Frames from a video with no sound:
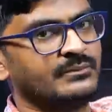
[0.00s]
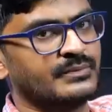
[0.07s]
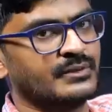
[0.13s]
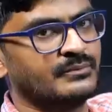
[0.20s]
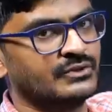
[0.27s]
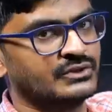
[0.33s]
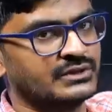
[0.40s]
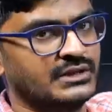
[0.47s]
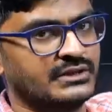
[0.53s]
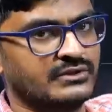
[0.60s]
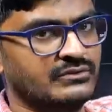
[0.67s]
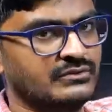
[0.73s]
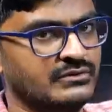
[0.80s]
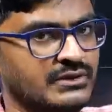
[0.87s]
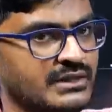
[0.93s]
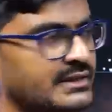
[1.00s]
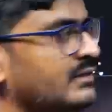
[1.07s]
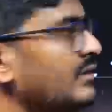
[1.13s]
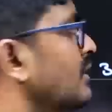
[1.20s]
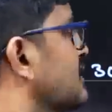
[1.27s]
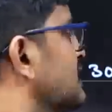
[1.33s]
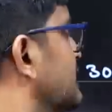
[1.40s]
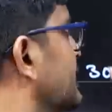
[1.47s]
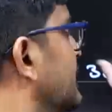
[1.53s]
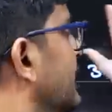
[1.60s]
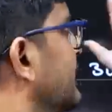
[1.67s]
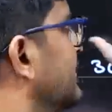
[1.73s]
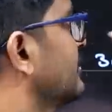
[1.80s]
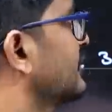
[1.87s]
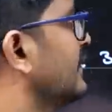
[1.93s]
proportional to length, or else
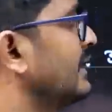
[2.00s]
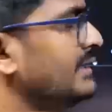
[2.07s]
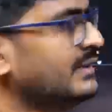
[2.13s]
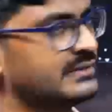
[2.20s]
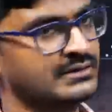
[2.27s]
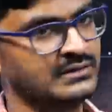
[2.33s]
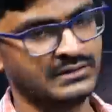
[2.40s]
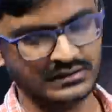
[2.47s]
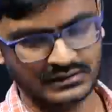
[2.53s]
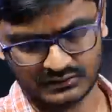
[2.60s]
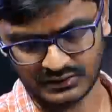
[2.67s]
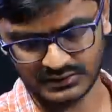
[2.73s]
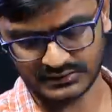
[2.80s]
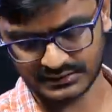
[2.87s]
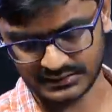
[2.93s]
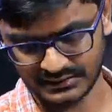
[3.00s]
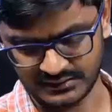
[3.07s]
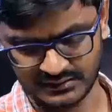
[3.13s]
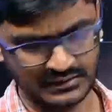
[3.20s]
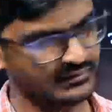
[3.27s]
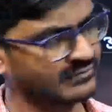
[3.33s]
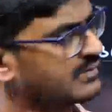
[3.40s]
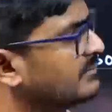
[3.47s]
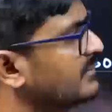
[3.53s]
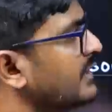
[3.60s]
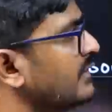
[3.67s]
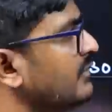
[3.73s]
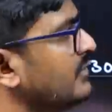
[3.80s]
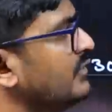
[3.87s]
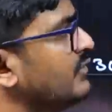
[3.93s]
K into L is constant. From
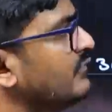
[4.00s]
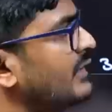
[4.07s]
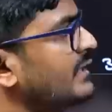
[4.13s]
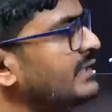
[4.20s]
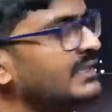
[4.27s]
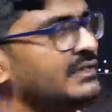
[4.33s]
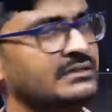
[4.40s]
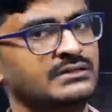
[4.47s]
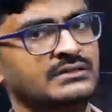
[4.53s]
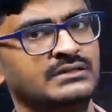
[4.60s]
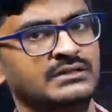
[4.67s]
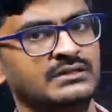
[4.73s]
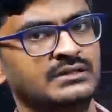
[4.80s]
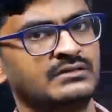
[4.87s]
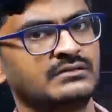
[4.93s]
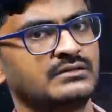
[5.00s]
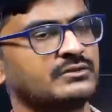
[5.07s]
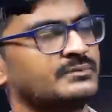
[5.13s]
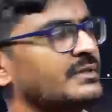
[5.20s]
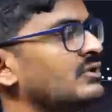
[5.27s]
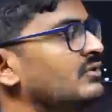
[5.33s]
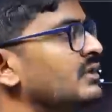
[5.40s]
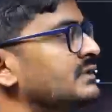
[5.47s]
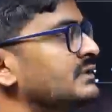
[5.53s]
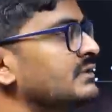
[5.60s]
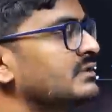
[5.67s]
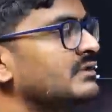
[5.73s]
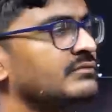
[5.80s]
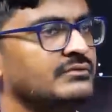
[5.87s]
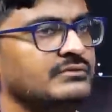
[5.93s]
there you need to find the spring
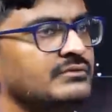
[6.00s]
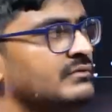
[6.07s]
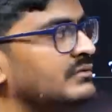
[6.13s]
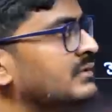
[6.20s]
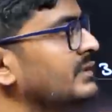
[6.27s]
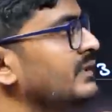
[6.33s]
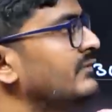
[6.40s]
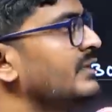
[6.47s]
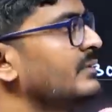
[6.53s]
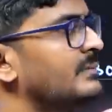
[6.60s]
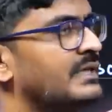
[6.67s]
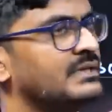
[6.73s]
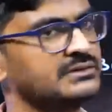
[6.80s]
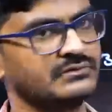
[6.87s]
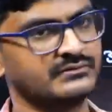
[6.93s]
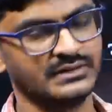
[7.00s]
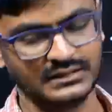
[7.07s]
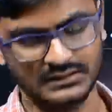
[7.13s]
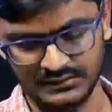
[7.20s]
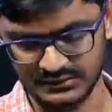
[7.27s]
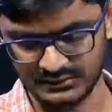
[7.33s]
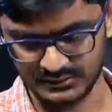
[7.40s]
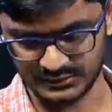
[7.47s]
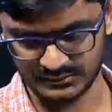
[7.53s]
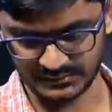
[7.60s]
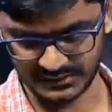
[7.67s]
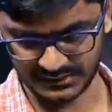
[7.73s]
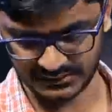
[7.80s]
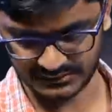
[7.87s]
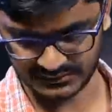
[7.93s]
constant of different parts of the
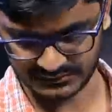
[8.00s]
spring.